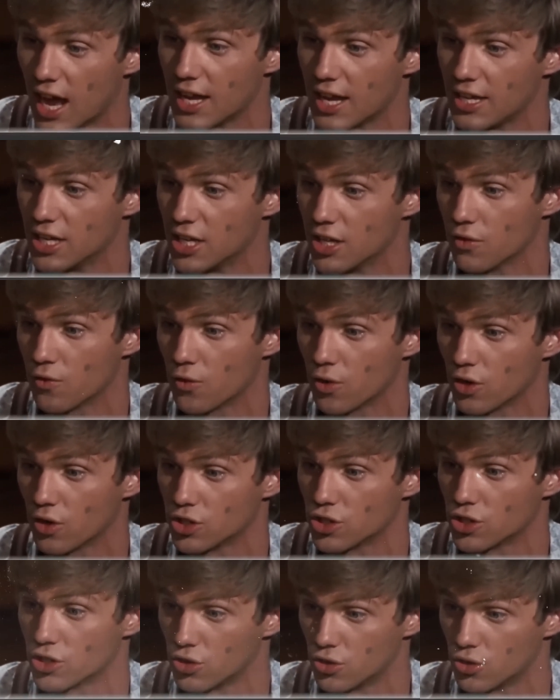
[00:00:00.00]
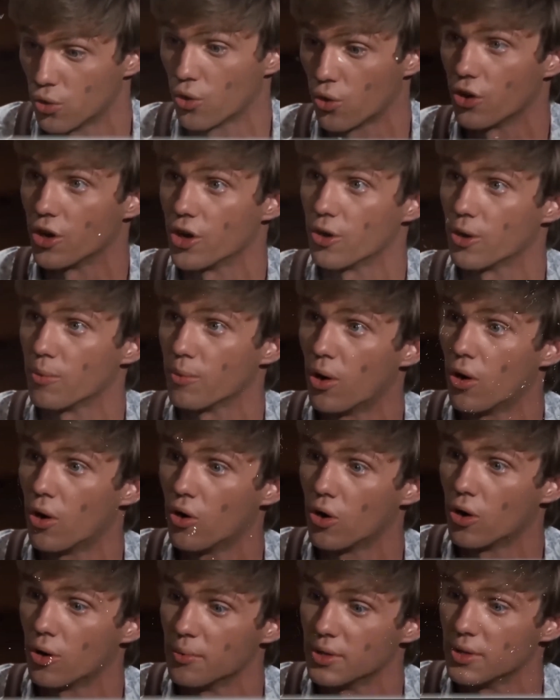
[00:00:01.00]
He has even returned to narrate the
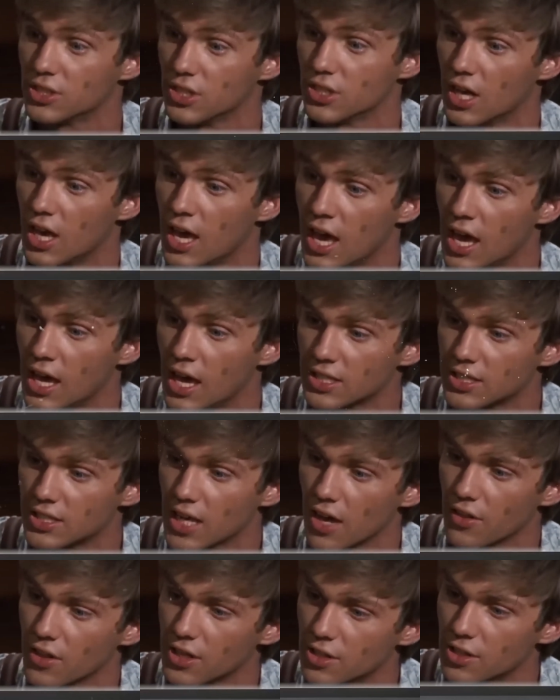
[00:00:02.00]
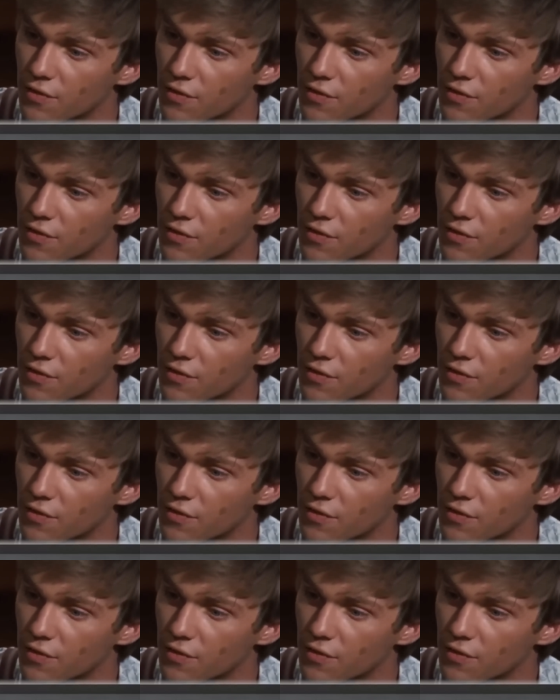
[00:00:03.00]
rebooted Waltons